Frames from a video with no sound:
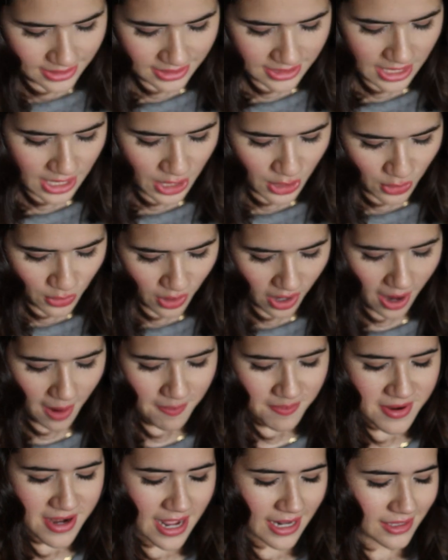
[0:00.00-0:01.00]
So
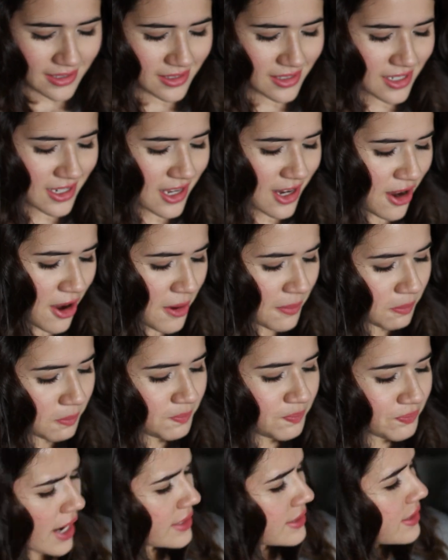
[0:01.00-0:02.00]
up next in here,
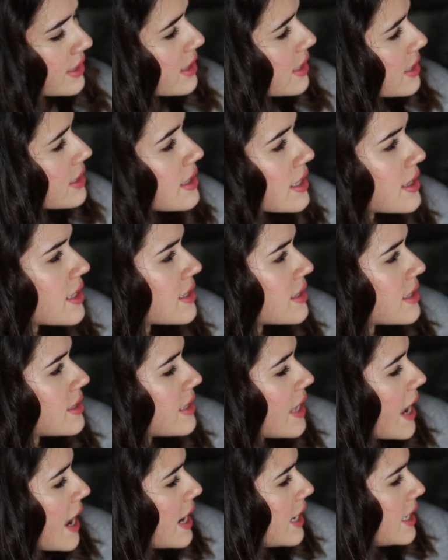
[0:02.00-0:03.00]
I see this, and this
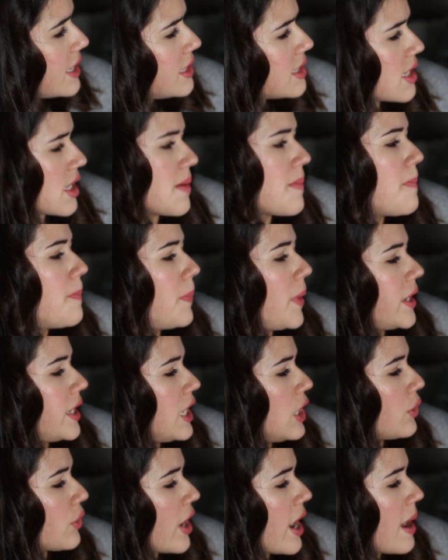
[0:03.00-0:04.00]
is Annie's
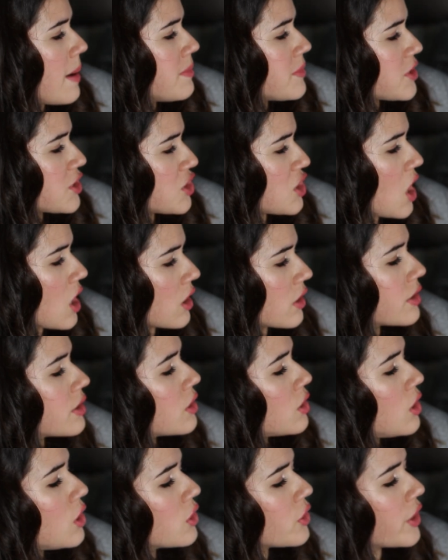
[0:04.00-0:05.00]
Bunny Grahams chocolate
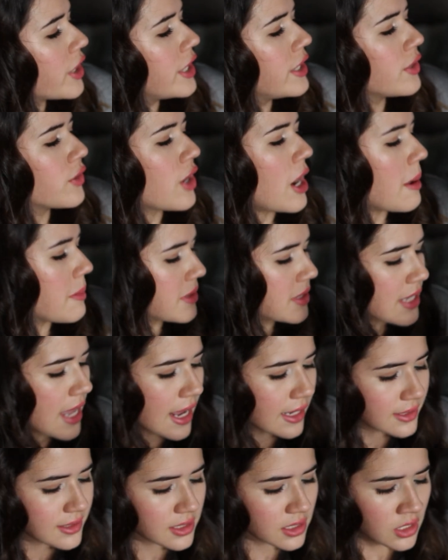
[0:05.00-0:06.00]
whole grain graham
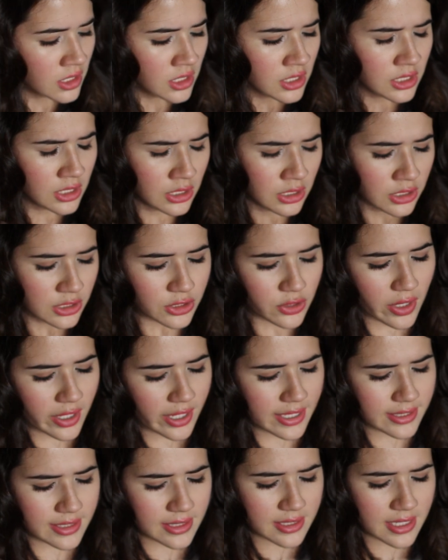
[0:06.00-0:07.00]
snacks. So I
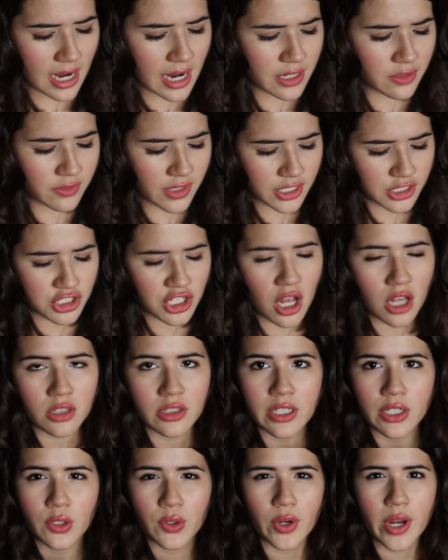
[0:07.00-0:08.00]
guess it's kind of like
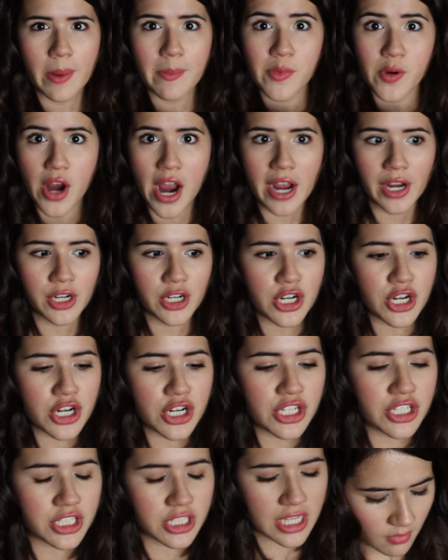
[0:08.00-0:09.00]
chocolate graham
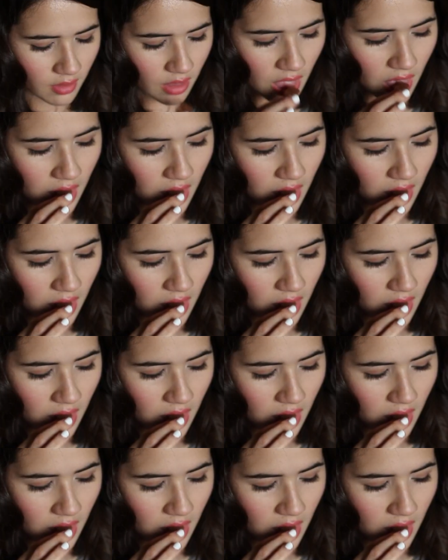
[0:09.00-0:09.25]
crackers.